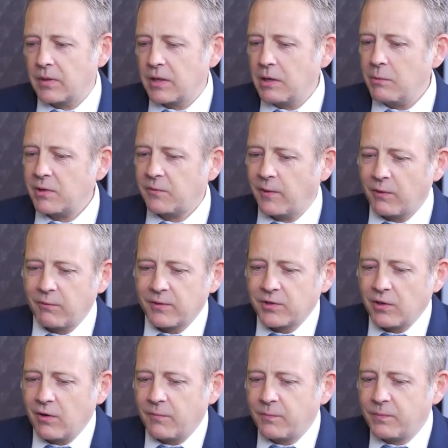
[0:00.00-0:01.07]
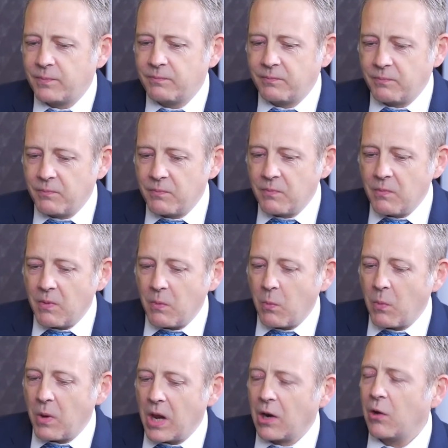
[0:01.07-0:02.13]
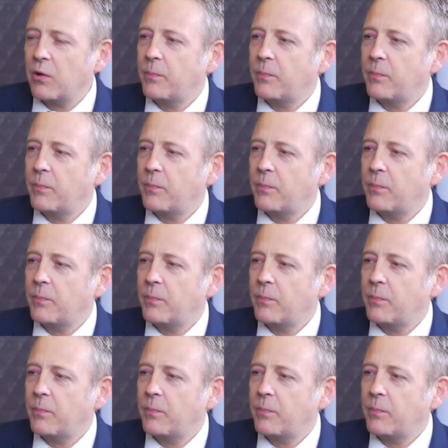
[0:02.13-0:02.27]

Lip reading: The US Federal Reserve, a lot